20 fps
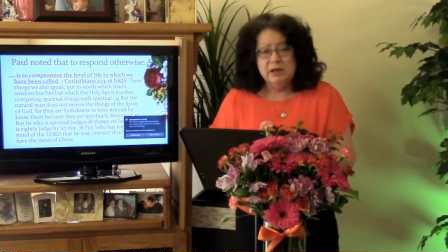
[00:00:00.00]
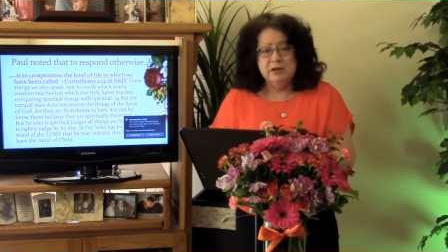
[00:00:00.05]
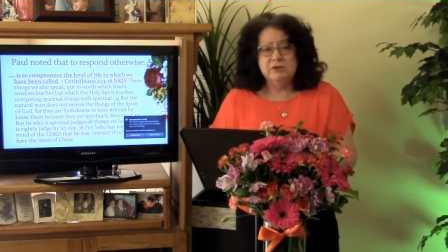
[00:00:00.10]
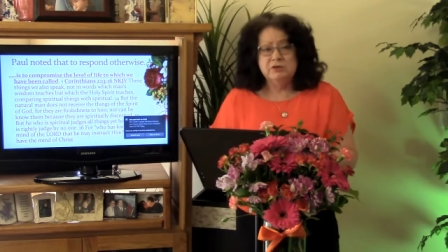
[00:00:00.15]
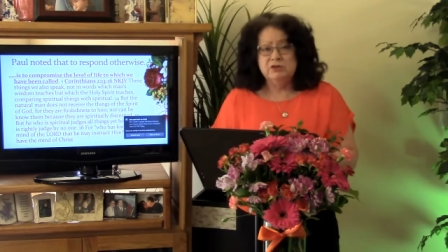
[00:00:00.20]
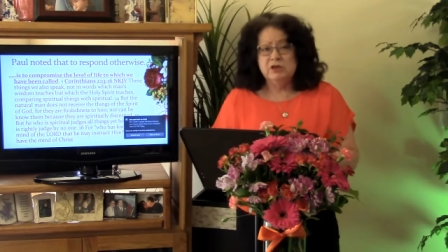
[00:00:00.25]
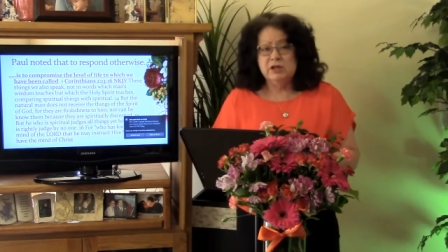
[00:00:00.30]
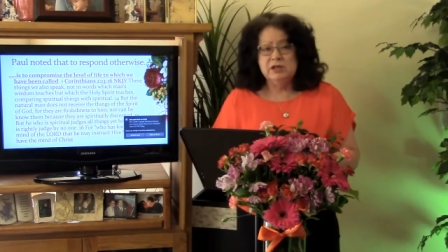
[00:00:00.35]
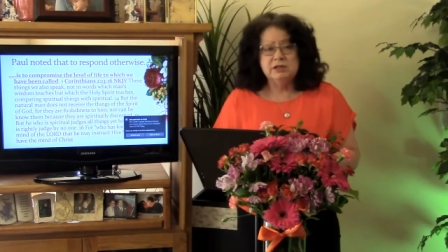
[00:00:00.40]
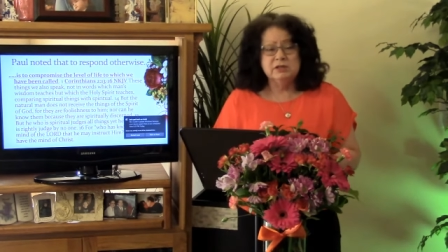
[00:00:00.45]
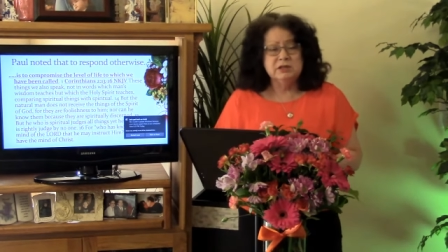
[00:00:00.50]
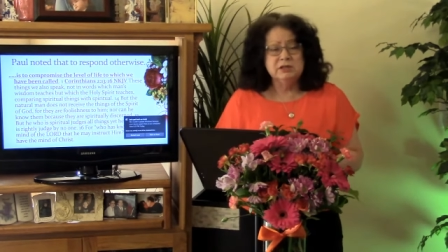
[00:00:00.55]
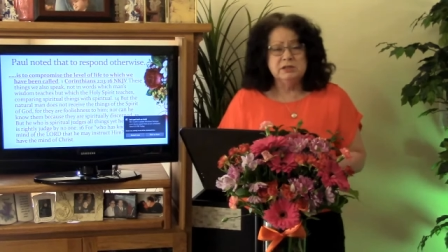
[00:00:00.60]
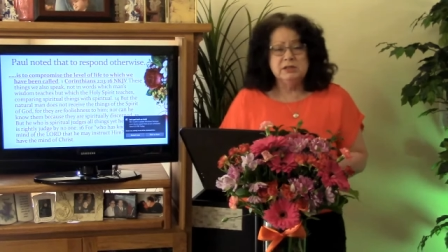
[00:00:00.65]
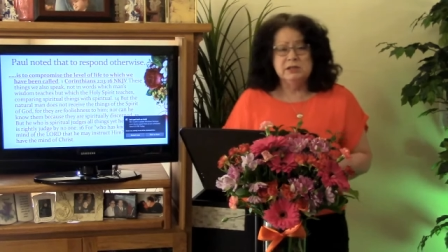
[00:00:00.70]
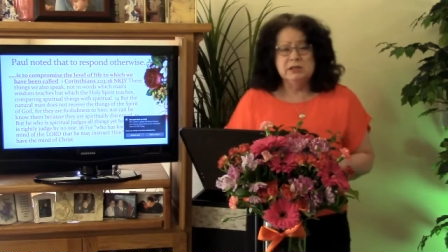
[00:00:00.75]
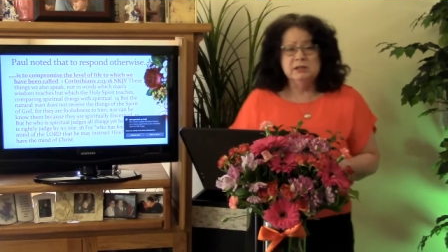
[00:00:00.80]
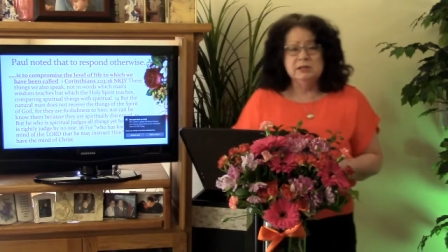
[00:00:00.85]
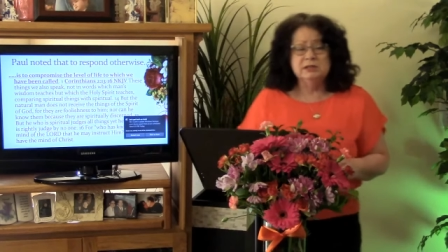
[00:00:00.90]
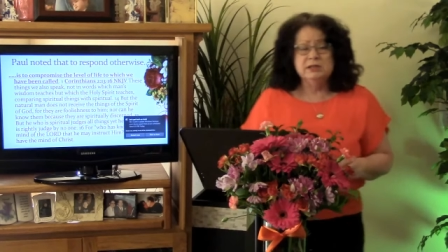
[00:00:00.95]
Jesus
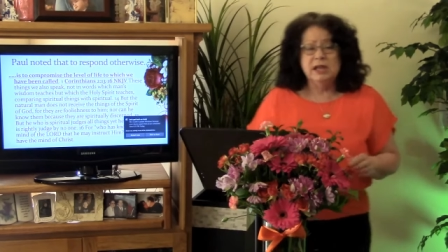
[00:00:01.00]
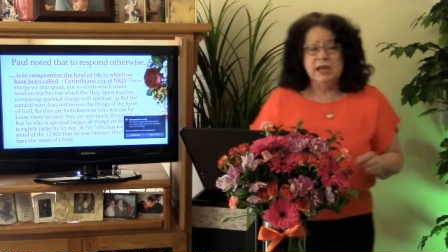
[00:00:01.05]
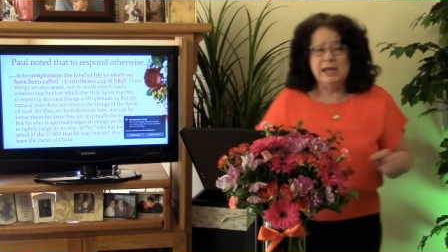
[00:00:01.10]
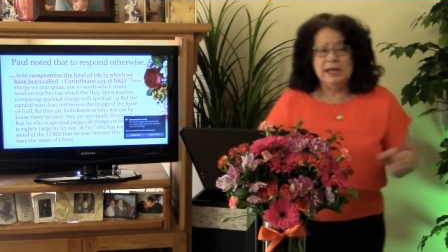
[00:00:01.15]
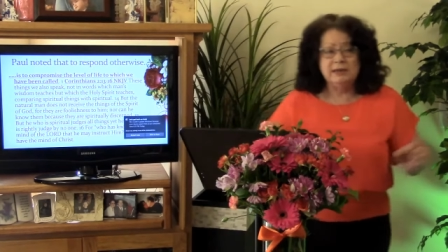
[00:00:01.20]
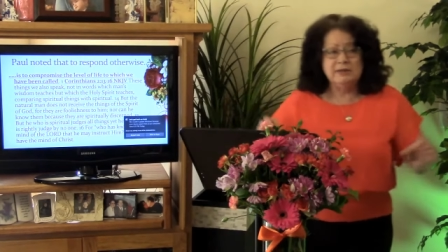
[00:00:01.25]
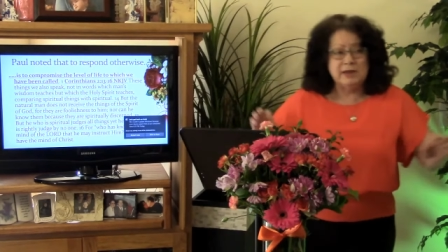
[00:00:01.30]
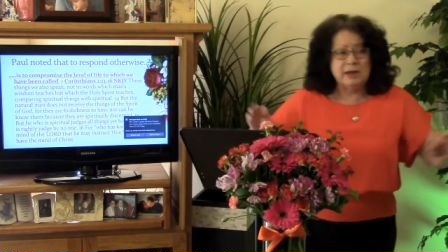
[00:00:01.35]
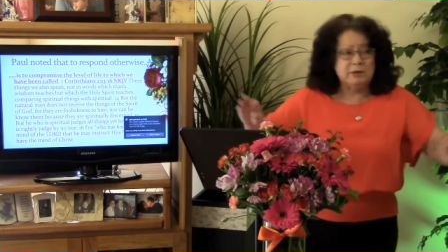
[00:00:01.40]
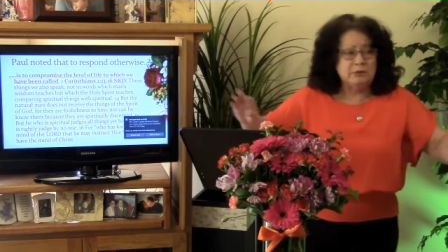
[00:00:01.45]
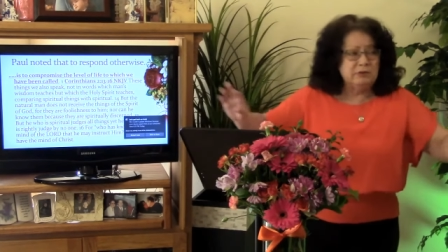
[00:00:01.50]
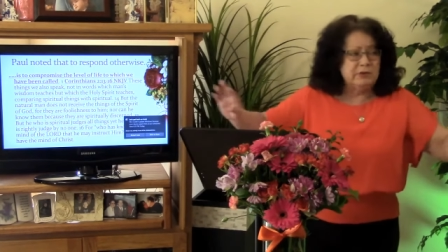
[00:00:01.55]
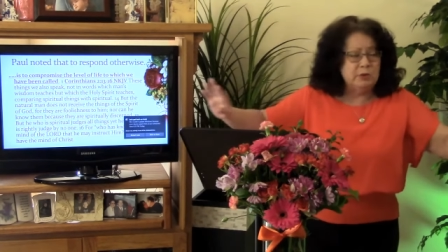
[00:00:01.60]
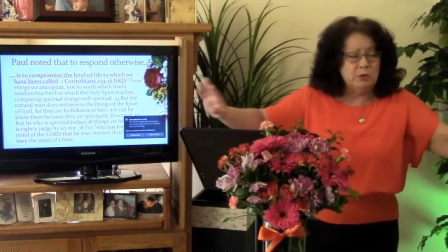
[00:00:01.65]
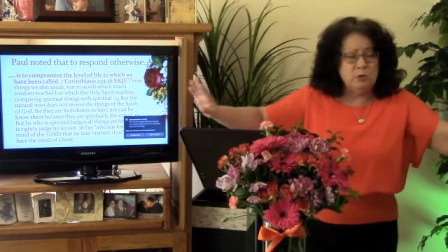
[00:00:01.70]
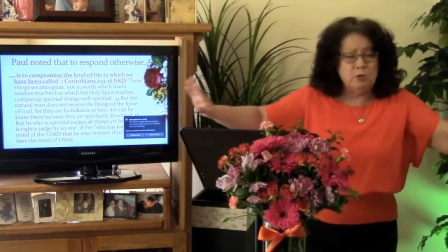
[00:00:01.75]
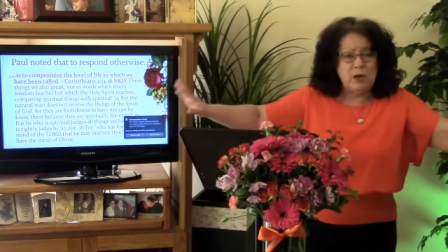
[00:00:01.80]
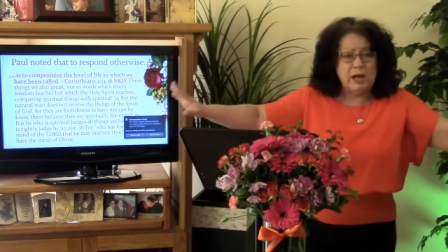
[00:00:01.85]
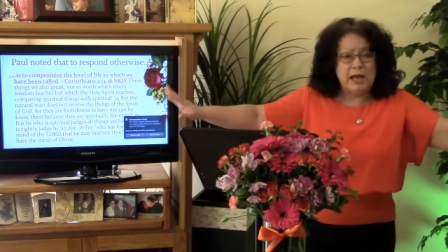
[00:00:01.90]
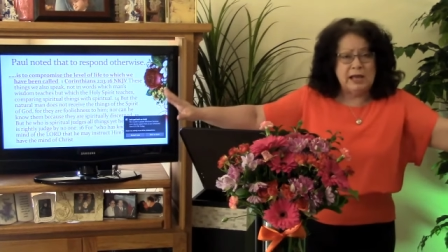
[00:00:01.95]
didn't take that the
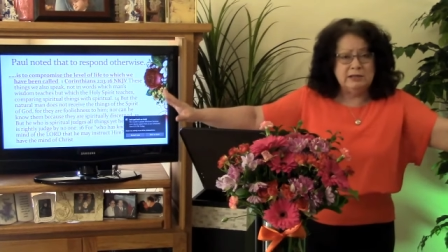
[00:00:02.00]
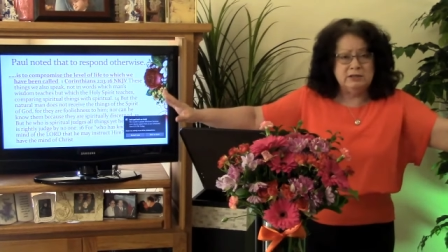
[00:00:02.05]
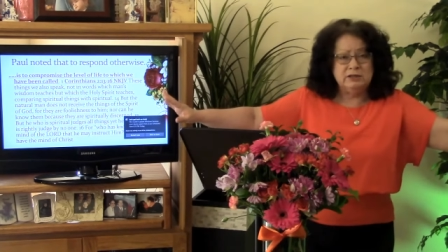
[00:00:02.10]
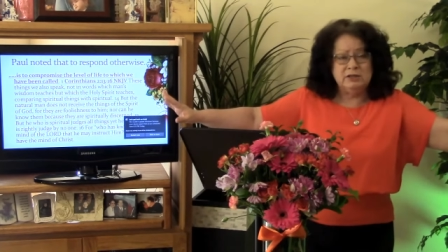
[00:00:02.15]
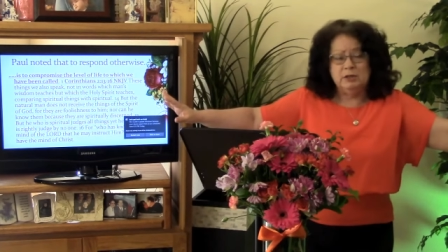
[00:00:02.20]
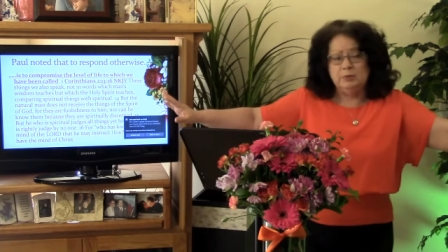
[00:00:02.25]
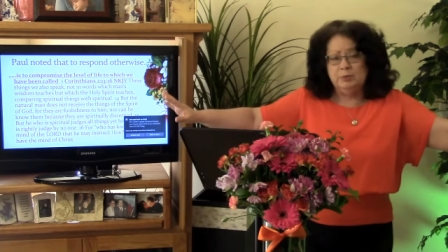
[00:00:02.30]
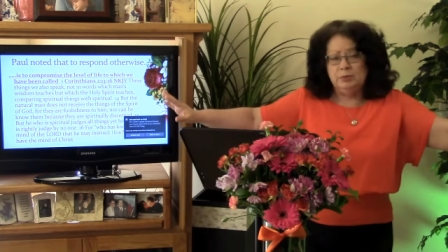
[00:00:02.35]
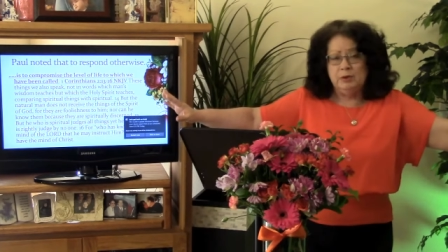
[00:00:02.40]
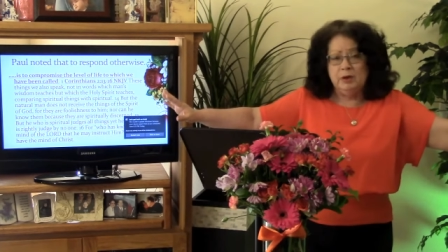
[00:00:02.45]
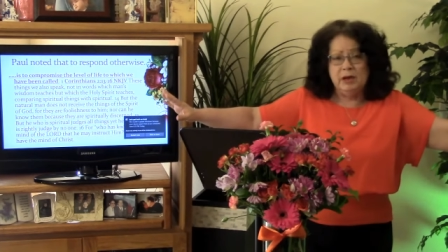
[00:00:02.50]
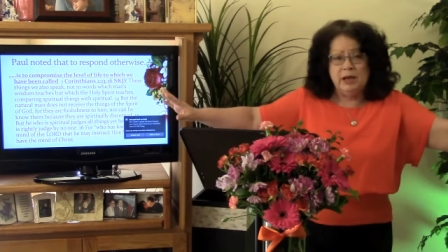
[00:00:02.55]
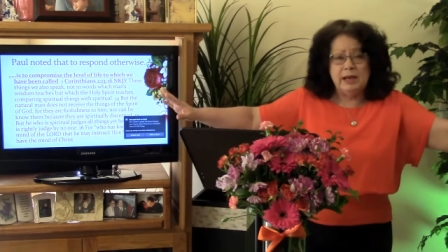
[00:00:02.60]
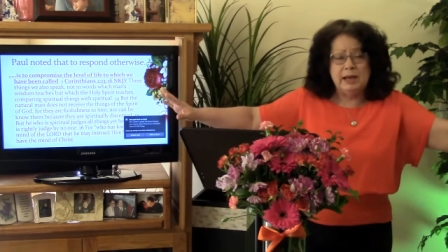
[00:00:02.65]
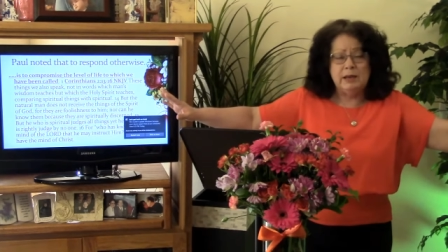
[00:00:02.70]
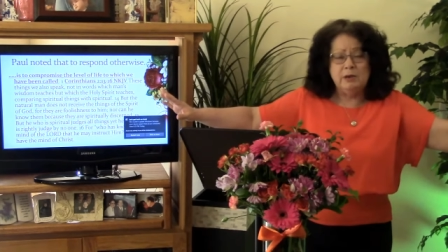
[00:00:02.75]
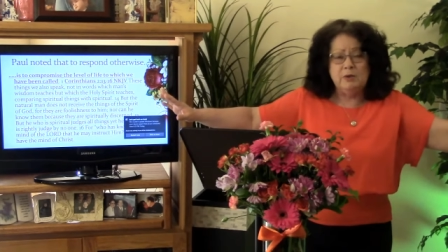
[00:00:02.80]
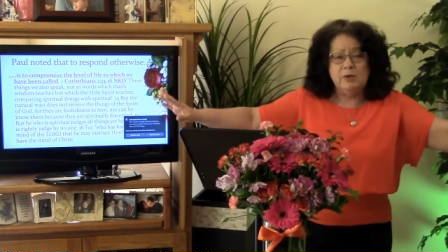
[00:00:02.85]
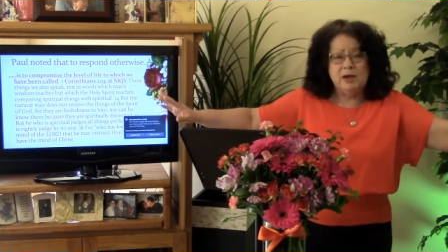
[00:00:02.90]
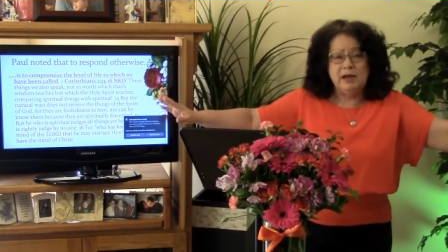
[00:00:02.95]
wide
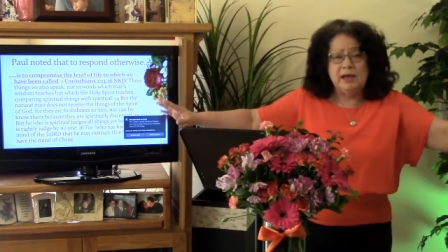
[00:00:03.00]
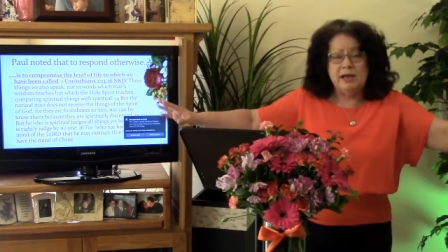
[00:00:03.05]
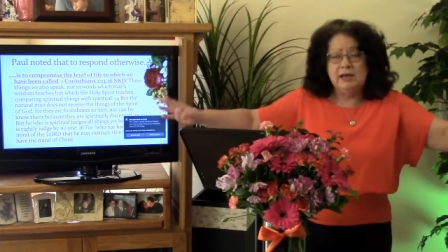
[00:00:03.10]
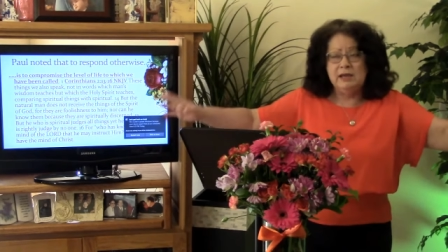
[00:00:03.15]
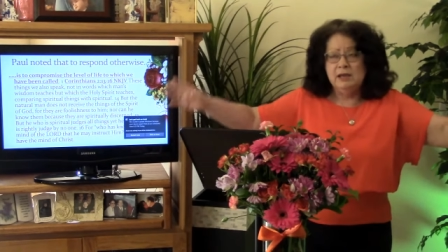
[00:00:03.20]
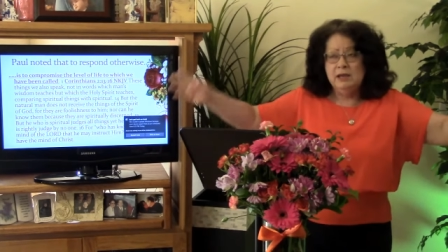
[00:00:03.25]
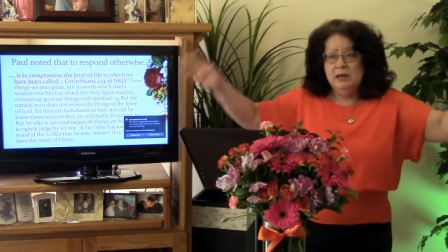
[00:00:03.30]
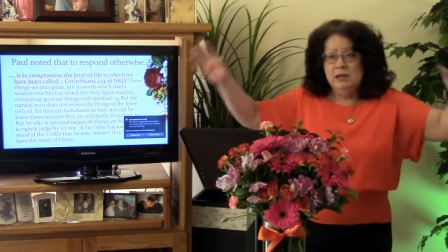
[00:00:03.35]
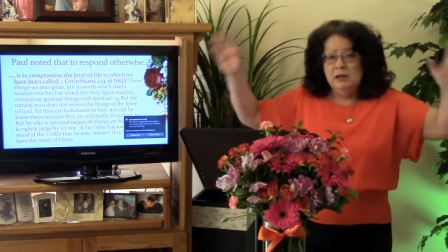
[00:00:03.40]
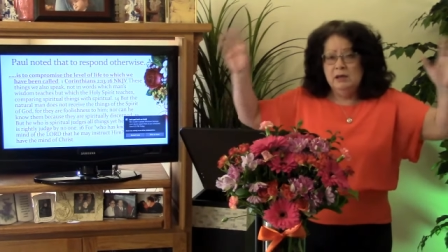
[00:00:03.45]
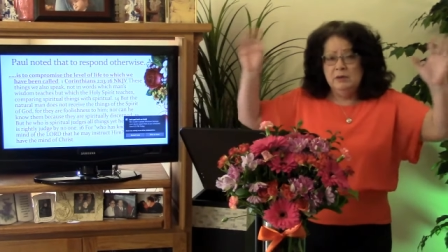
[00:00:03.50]
superhighway